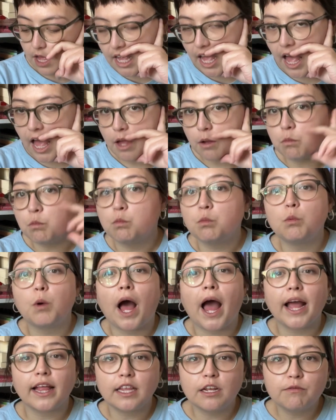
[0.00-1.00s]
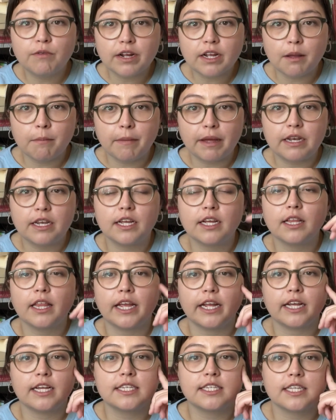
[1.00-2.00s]
I highly recommend it.
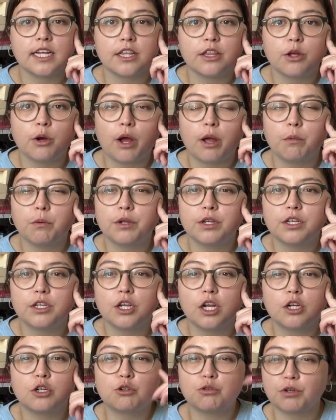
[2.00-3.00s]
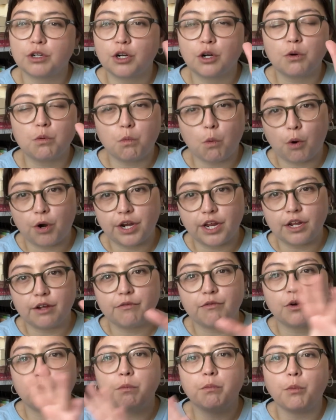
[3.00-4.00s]
Like I said, though, I would trigger warning
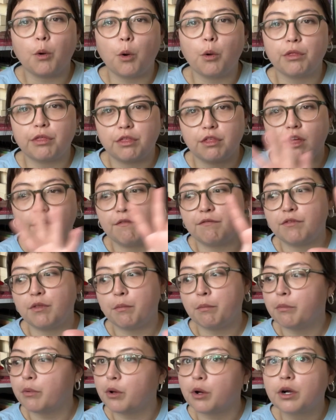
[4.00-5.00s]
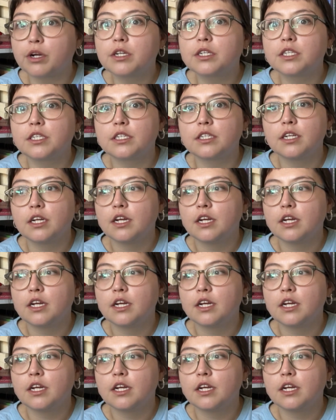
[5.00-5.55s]
for both of the books.